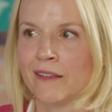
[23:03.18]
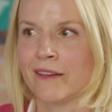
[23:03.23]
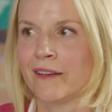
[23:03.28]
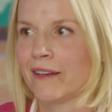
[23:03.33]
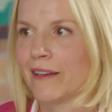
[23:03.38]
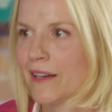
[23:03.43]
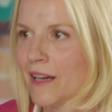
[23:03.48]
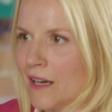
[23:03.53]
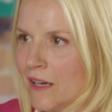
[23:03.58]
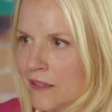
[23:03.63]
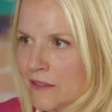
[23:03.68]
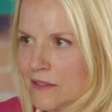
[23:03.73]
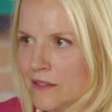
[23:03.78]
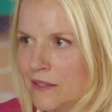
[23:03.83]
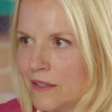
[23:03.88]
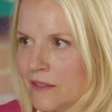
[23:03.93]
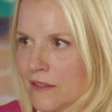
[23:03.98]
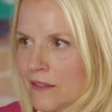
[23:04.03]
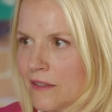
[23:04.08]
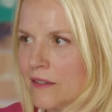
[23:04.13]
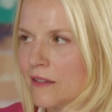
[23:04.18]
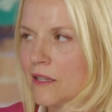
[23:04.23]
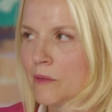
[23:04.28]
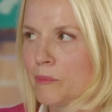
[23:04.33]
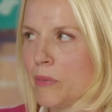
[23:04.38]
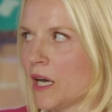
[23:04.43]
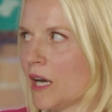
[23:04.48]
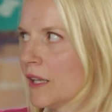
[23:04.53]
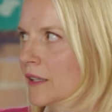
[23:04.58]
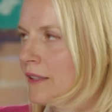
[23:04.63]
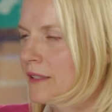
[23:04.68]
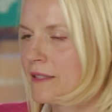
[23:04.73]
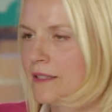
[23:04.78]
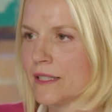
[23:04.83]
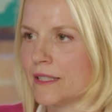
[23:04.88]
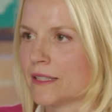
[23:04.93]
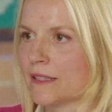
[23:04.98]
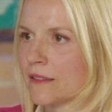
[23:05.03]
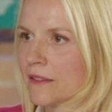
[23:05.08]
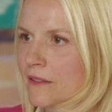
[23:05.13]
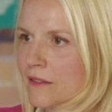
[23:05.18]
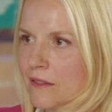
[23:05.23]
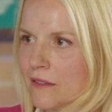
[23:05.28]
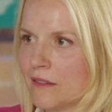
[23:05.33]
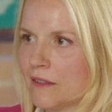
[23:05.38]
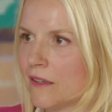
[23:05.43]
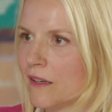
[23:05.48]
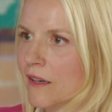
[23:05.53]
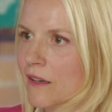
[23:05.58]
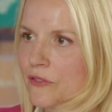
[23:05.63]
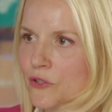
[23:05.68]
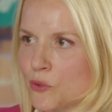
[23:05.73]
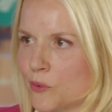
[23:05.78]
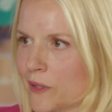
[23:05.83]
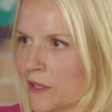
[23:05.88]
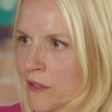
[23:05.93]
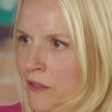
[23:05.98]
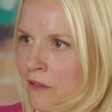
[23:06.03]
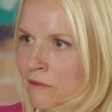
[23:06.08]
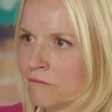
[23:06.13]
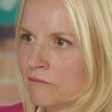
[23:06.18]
not the politics of Twitter.